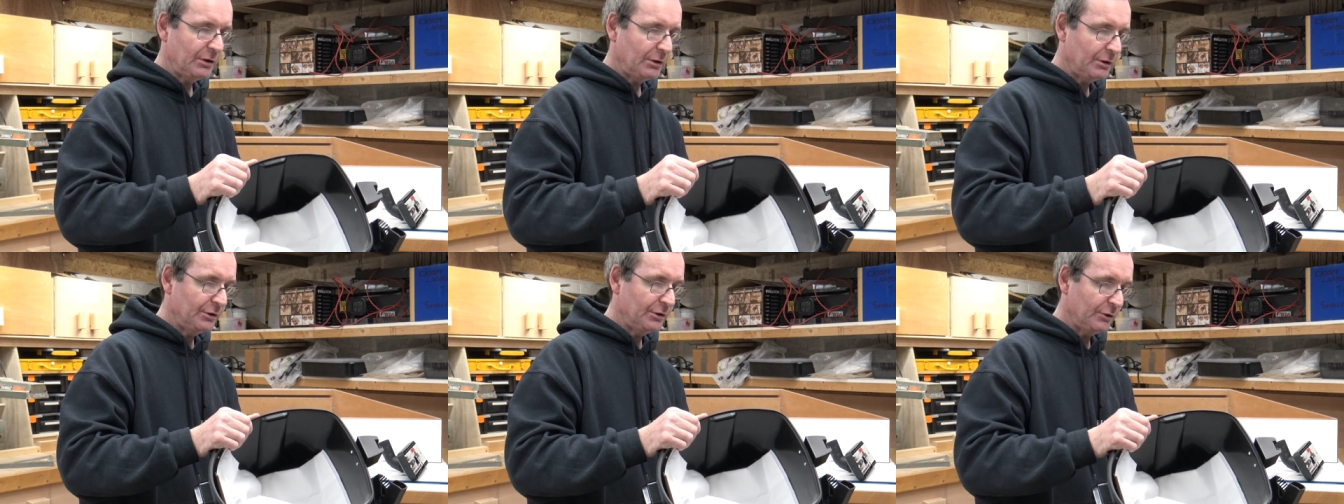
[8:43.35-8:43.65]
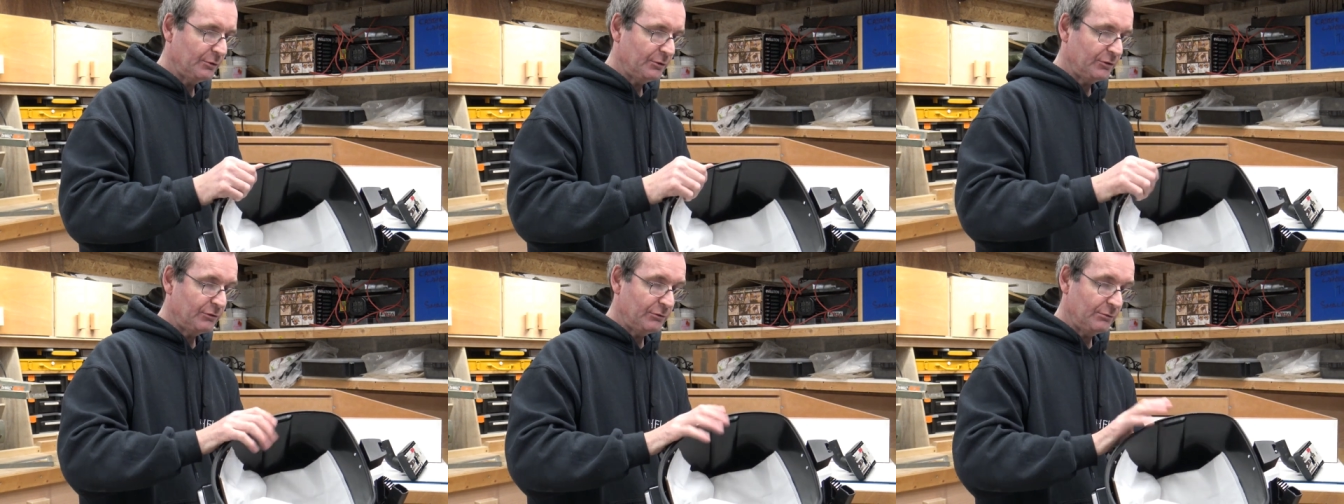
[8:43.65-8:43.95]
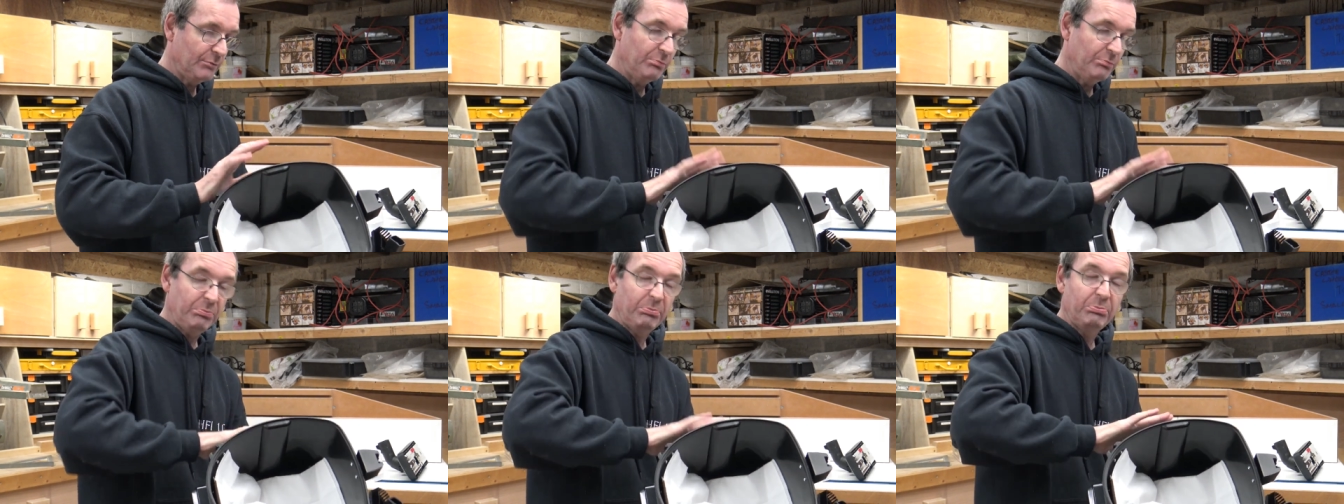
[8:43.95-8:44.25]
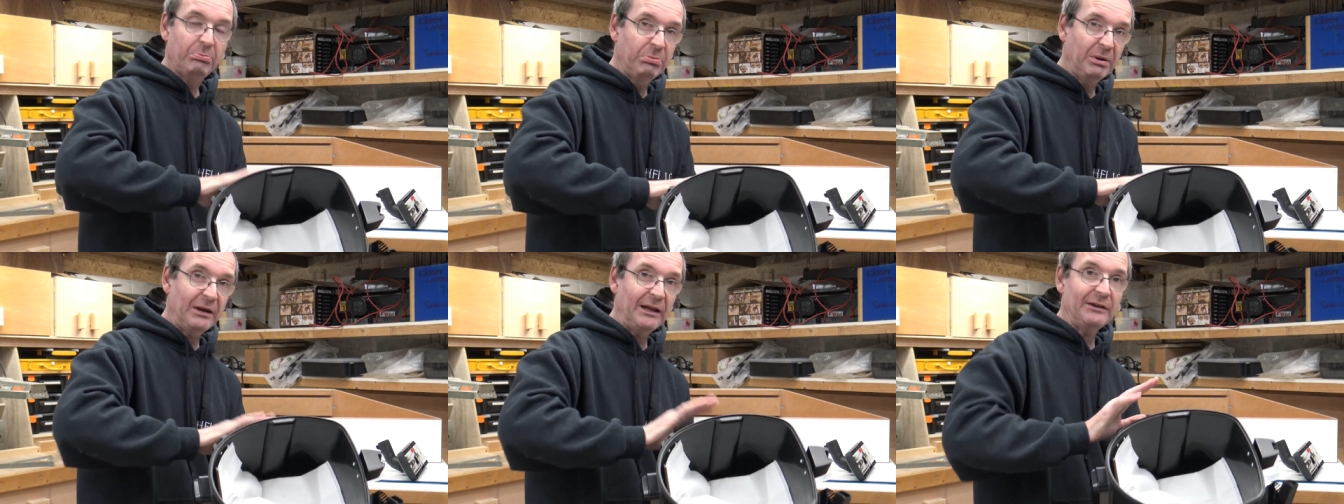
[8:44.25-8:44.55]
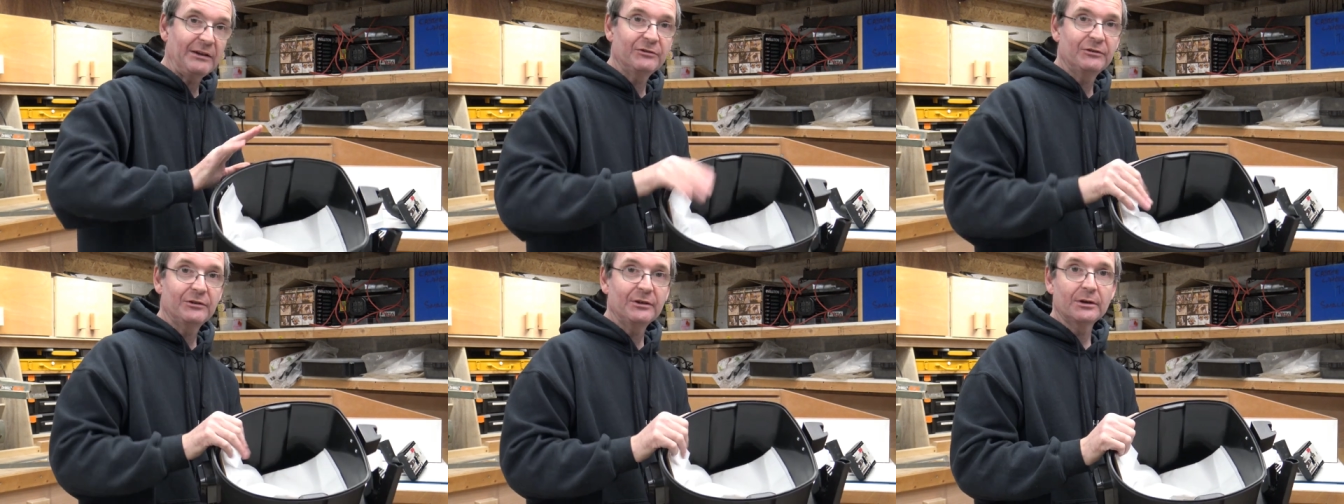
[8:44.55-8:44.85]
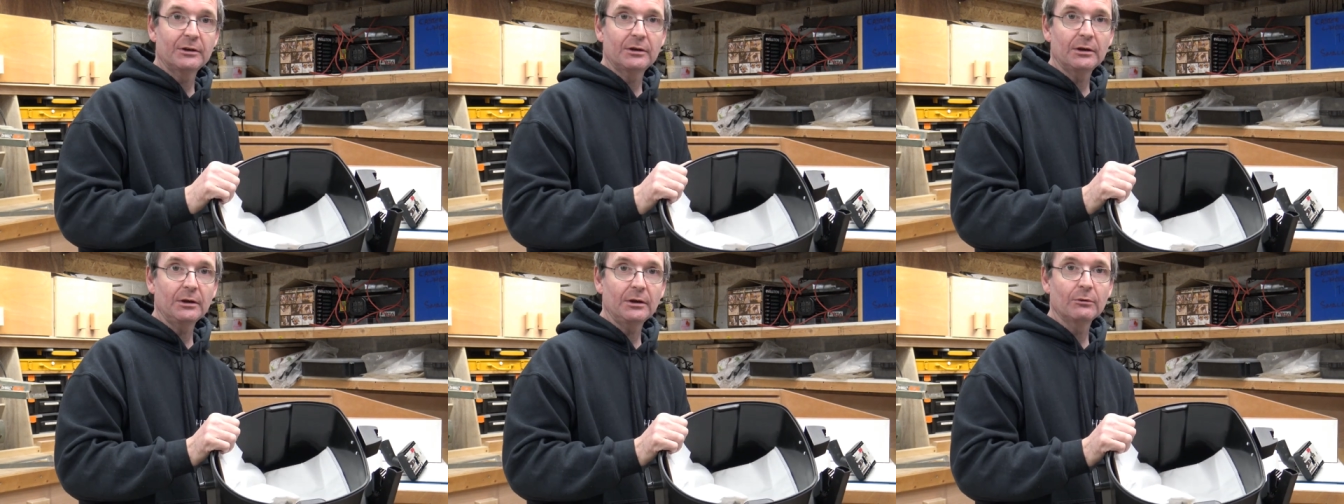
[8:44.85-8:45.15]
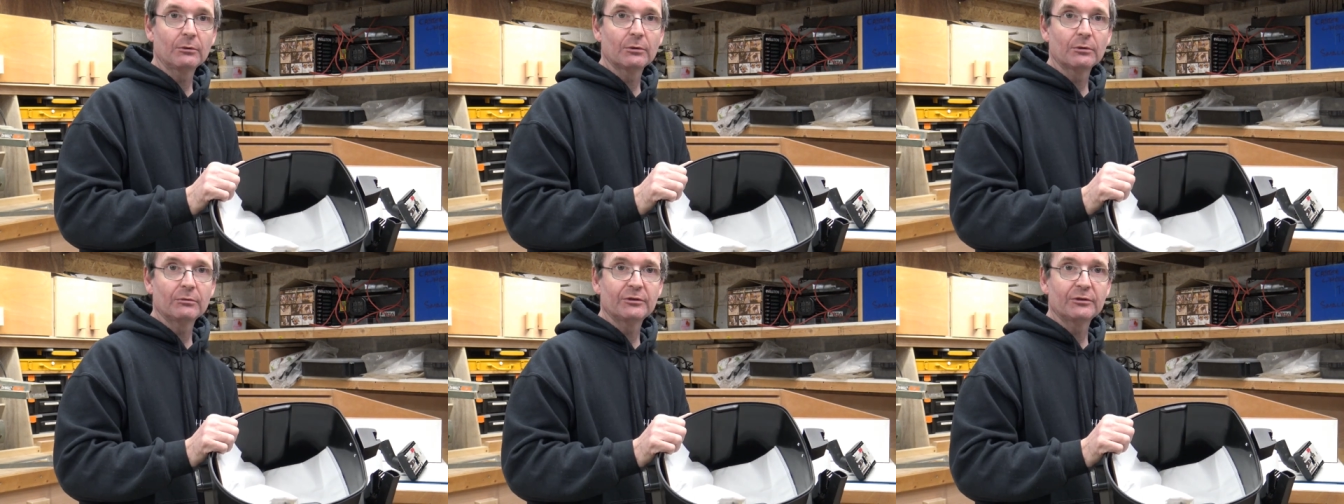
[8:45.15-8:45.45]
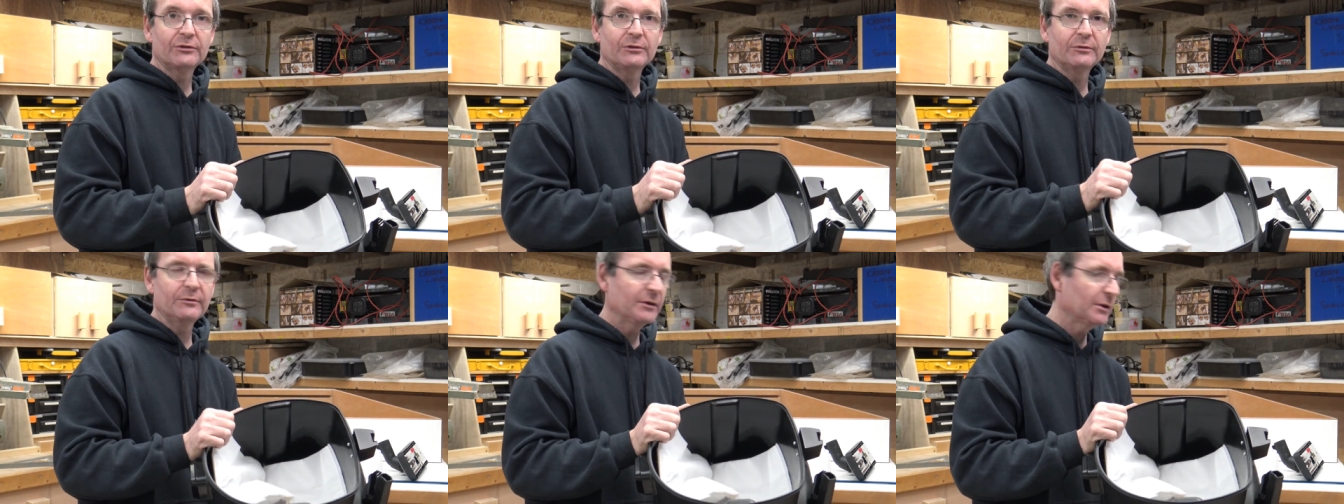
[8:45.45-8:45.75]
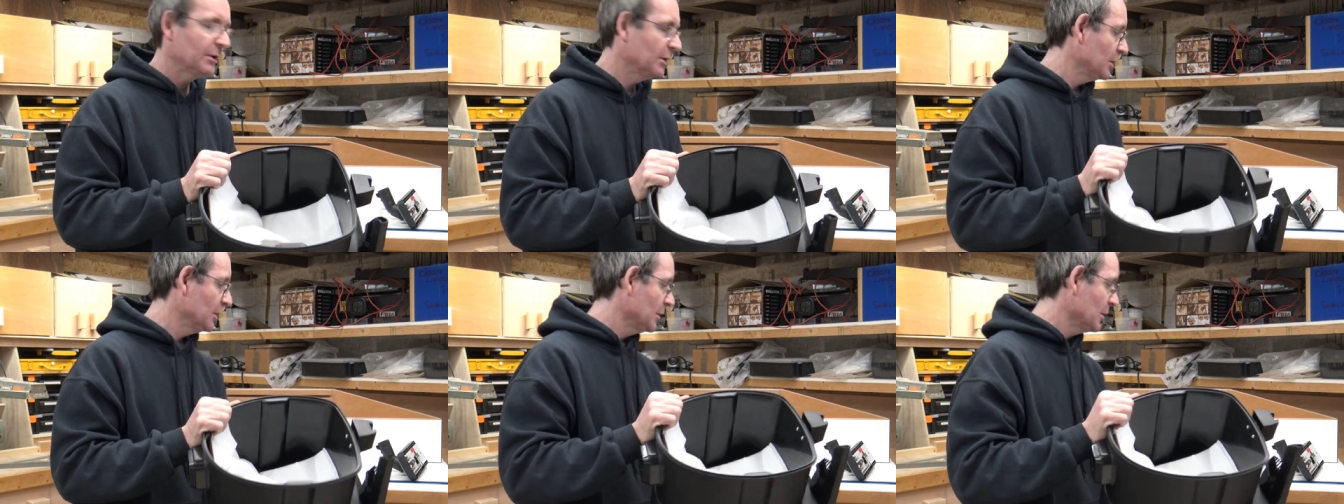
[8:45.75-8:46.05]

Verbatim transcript: I know it's plastic and all the rest of it,